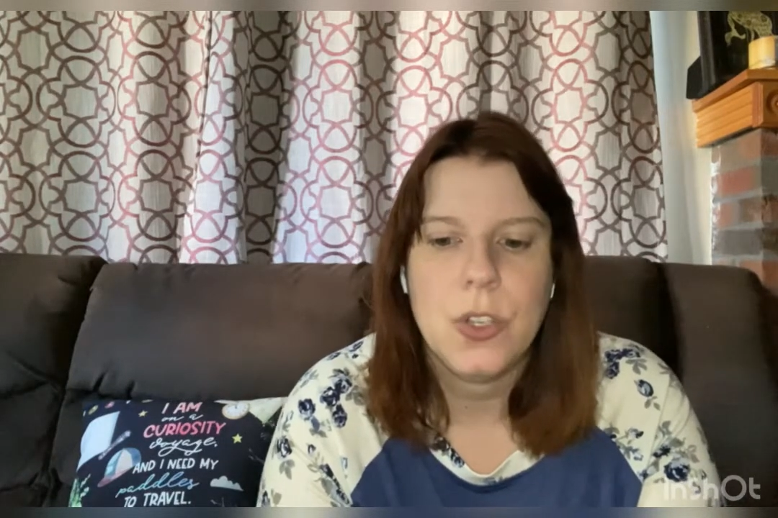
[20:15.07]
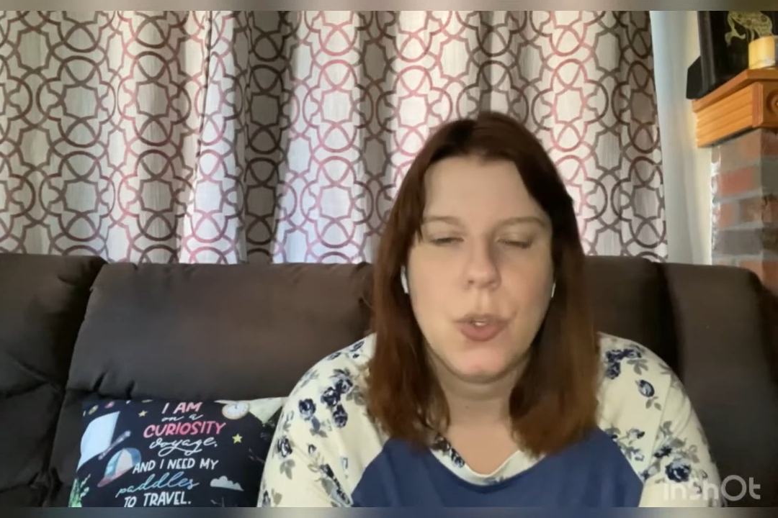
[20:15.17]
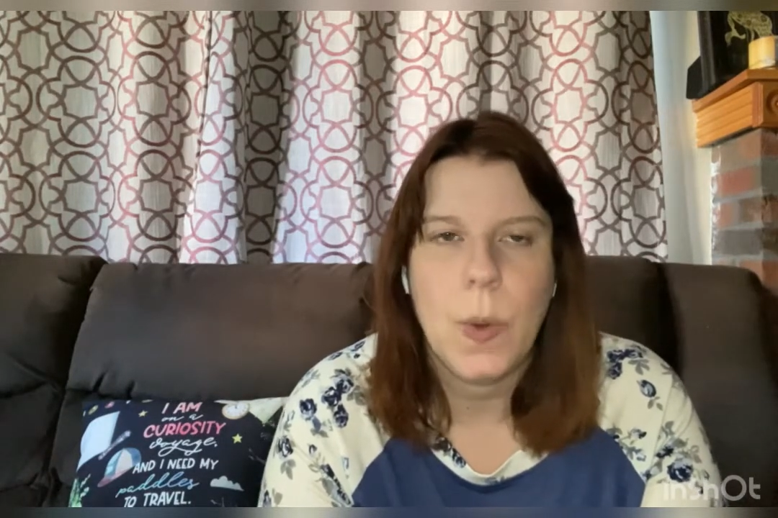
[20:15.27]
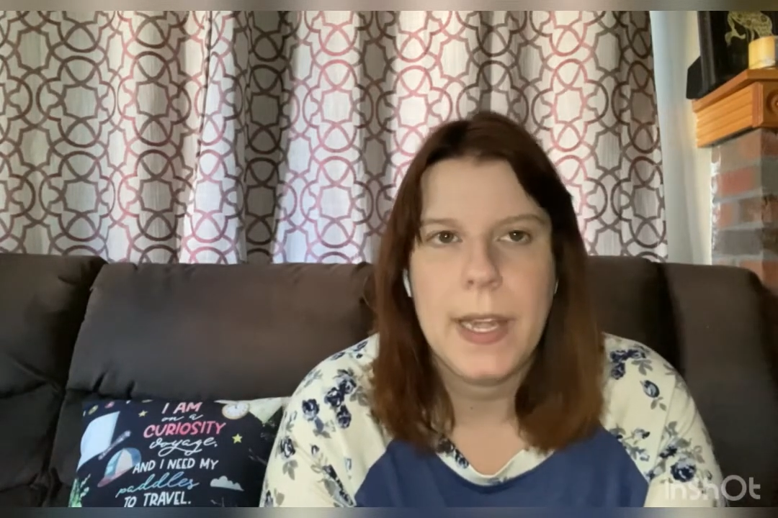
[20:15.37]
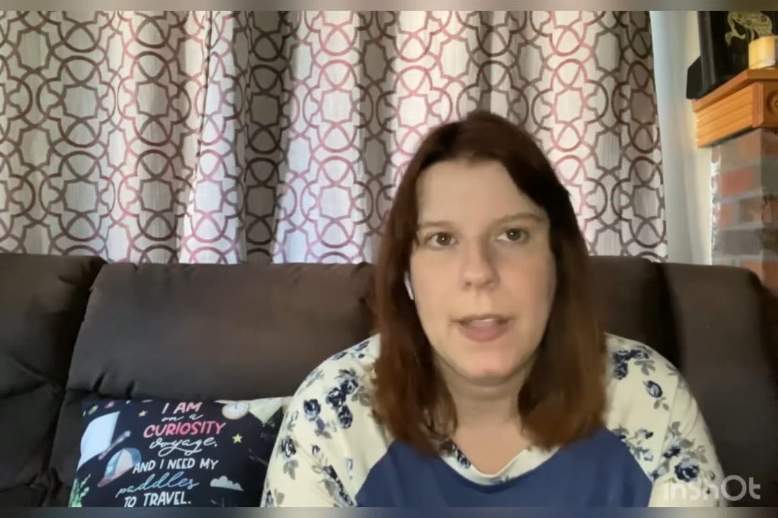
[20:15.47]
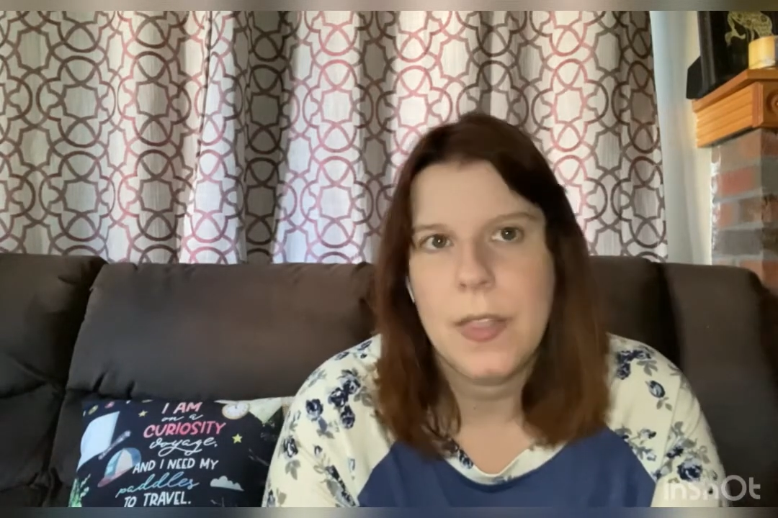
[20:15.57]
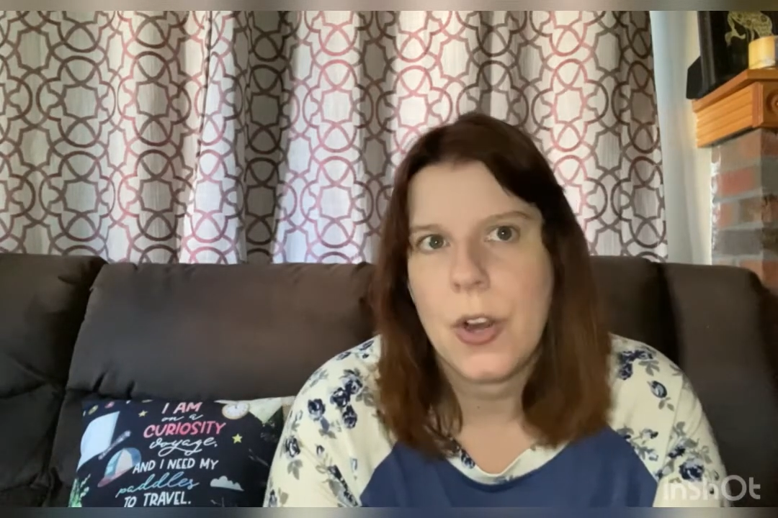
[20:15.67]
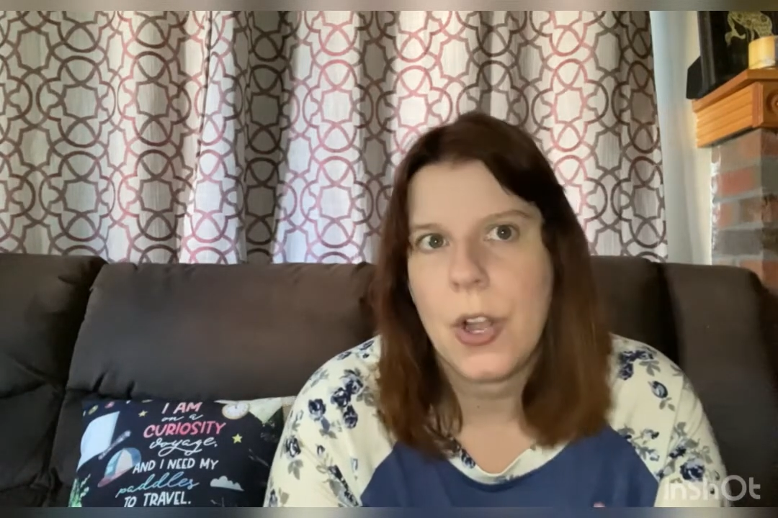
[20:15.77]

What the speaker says: joining their